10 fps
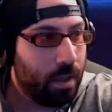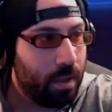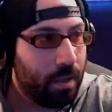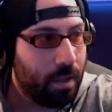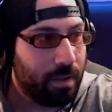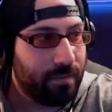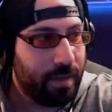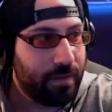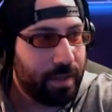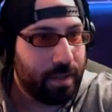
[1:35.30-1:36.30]

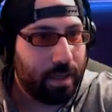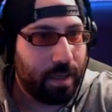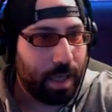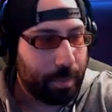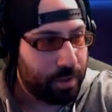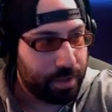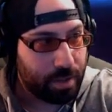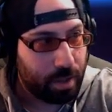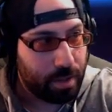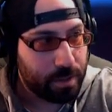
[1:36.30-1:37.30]
11 hopper
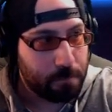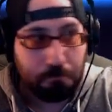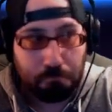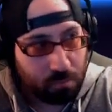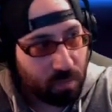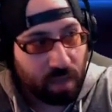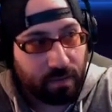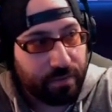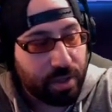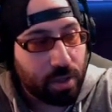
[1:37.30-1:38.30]
shards.
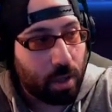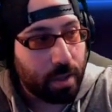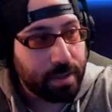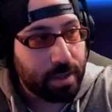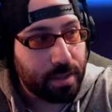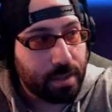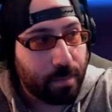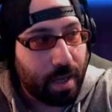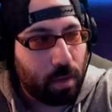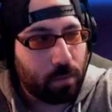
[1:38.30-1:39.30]
11 shards is about